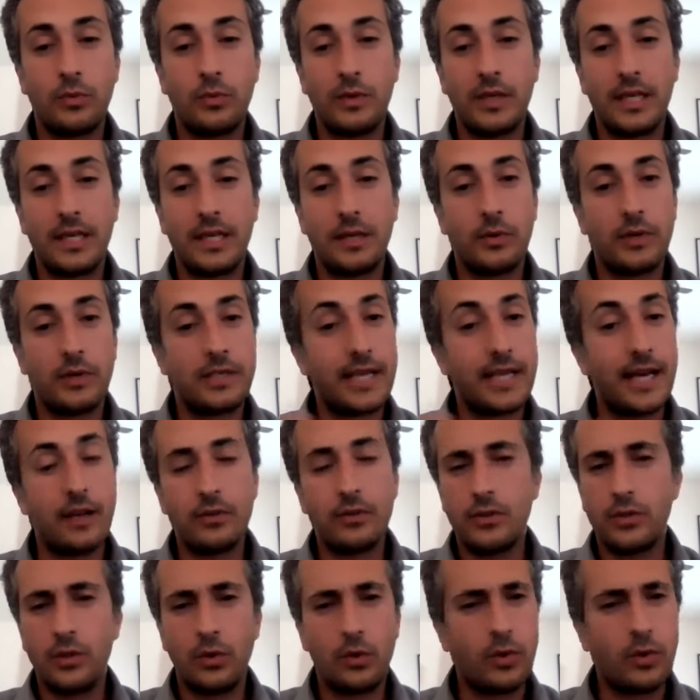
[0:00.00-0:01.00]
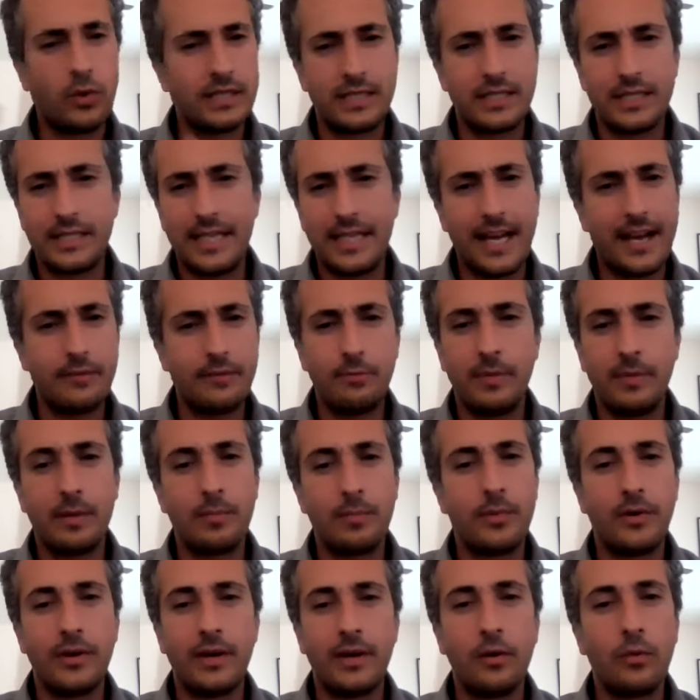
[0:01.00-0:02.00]
We were down to one staff
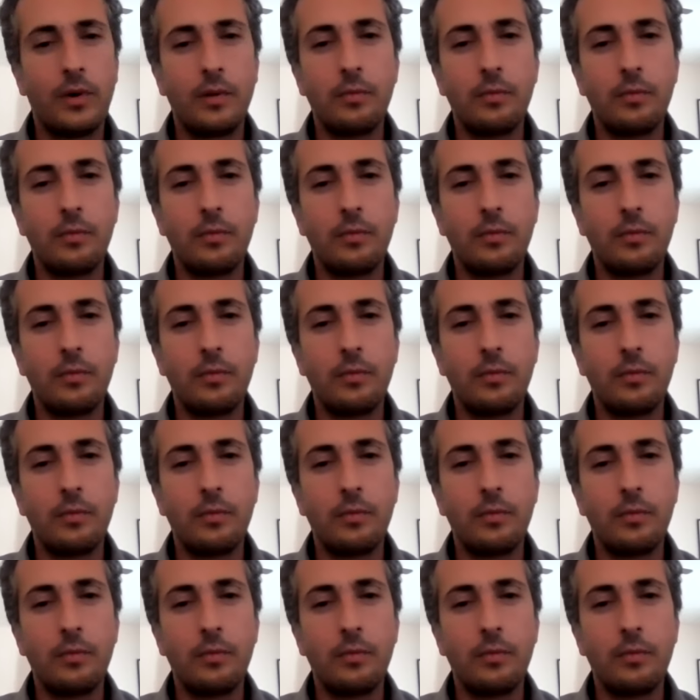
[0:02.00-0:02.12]
member at